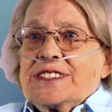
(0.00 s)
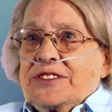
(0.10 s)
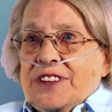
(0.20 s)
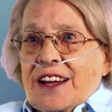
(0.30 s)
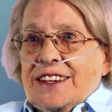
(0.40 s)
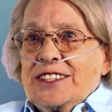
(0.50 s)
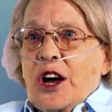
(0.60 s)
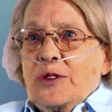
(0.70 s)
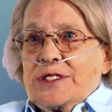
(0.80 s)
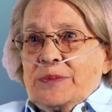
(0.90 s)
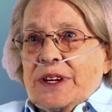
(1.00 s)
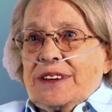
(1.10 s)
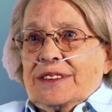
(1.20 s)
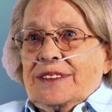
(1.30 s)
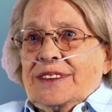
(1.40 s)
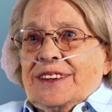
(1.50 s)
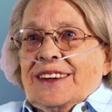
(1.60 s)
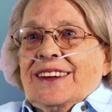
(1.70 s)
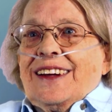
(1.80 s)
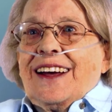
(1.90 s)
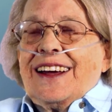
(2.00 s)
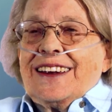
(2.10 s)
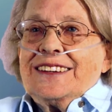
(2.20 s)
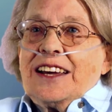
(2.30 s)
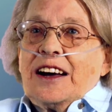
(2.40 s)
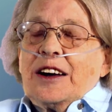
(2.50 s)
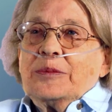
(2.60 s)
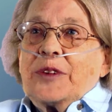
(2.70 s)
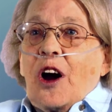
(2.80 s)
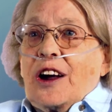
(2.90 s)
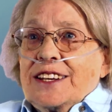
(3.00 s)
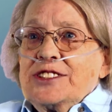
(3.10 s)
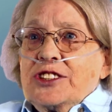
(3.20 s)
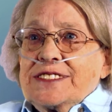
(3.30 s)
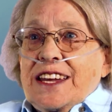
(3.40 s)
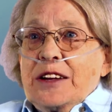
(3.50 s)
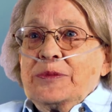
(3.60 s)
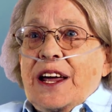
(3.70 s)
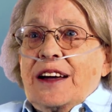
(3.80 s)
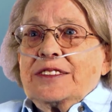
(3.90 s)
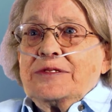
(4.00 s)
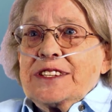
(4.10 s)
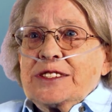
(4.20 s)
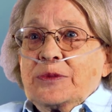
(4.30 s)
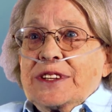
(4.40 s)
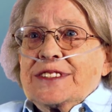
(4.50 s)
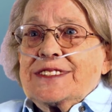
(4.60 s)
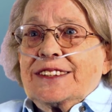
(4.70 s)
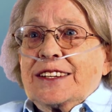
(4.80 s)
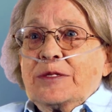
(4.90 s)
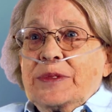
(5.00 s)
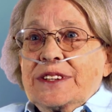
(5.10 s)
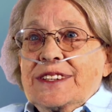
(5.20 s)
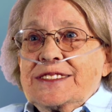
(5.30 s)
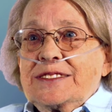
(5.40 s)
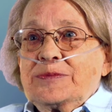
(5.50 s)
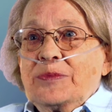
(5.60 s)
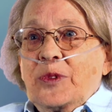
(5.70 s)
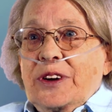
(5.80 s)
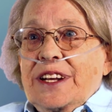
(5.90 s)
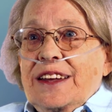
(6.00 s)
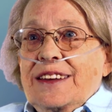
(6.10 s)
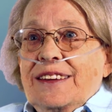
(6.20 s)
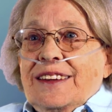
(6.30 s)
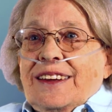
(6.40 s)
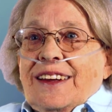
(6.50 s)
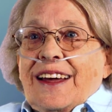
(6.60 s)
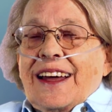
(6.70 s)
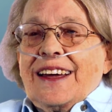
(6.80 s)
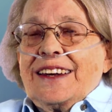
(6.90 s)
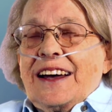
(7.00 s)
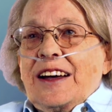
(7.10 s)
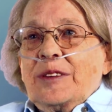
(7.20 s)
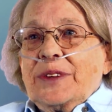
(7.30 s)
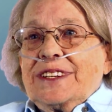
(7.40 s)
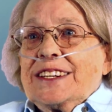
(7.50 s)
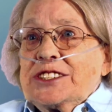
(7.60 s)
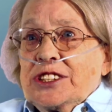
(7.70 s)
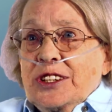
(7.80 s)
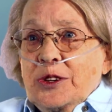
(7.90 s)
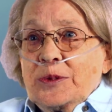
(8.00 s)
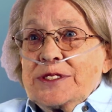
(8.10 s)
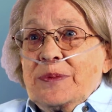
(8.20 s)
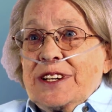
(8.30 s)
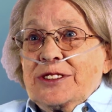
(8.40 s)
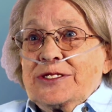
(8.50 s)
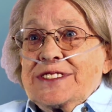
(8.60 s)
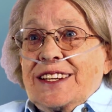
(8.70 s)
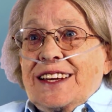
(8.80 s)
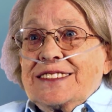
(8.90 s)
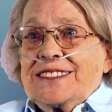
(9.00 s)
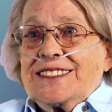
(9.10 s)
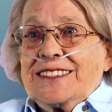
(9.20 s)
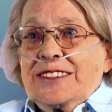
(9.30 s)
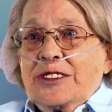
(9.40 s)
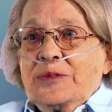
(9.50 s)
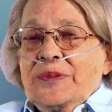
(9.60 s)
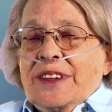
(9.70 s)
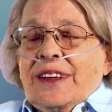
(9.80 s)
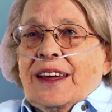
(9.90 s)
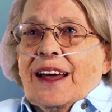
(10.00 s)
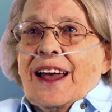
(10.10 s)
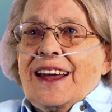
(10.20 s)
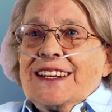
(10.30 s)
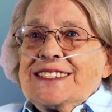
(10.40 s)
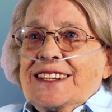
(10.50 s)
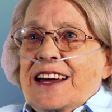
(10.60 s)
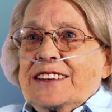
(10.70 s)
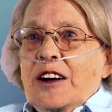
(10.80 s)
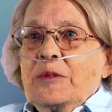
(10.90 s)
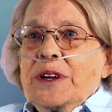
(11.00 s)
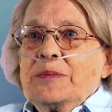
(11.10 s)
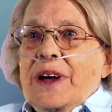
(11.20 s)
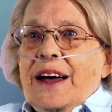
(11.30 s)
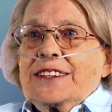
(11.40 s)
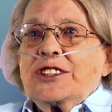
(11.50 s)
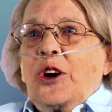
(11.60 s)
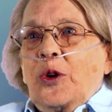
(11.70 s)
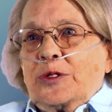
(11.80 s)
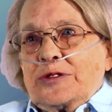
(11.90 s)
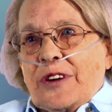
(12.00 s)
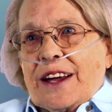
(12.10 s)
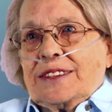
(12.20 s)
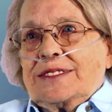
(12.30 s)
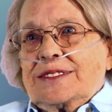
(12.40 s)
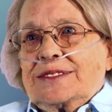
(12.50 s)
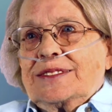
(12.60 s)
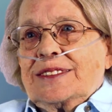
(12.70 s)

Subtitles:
as if Kelly knows me. And Carly just came down to visit with us a little bit this morning, and Alicia, who was my nurse last year. And it's like coming back to old friends.